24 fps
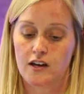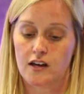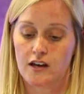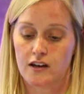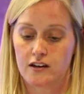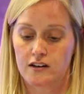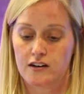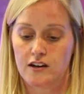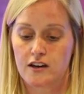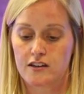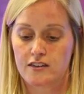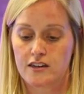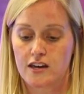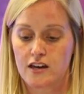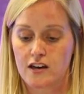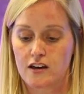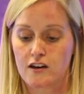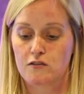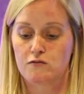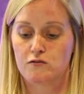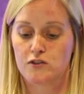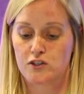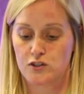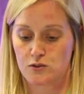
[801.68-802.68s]

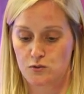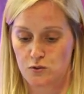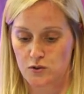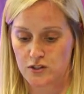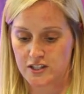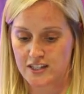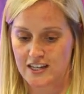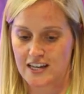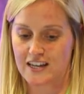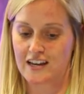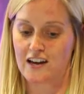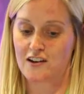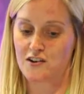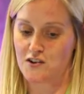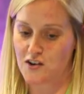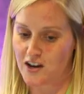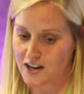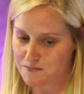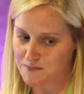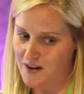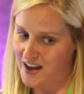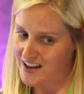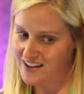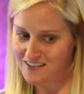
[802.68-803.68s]
Another resourcing
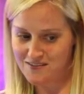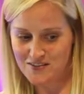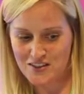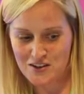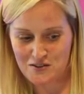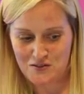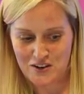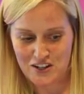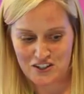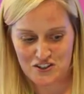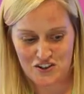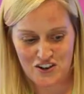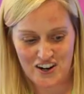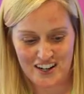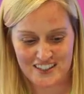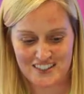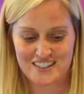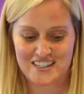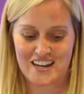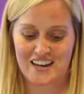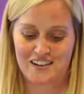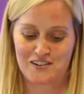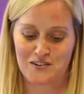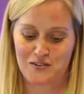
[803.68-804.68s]
nightmare that we're trying
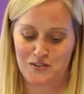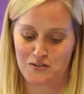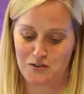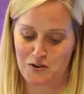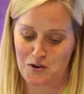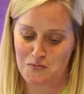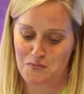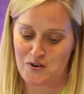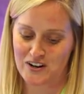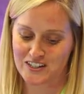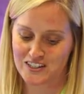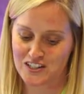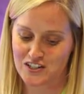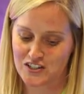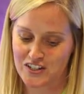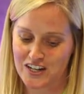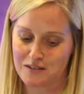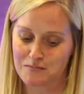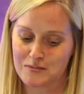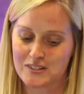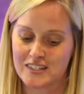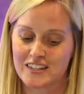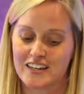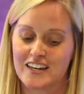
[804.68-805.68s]
to tackle through
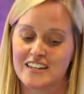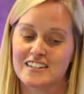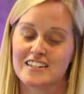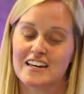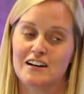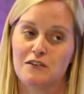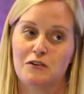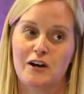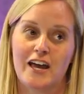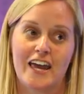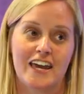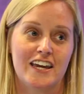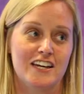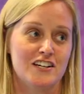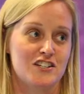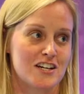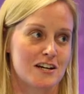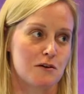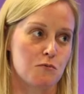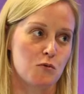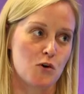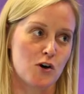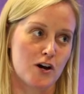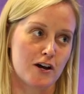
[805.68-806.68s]
apprenticeships is our
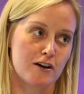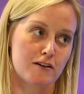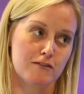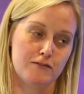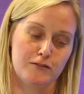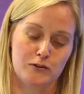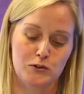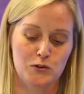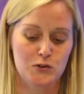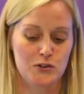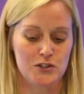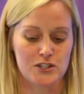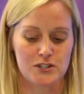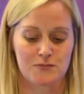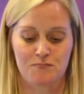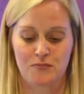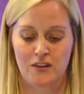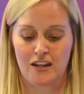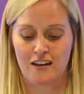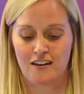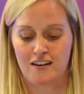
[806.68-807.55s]
ageing workforce.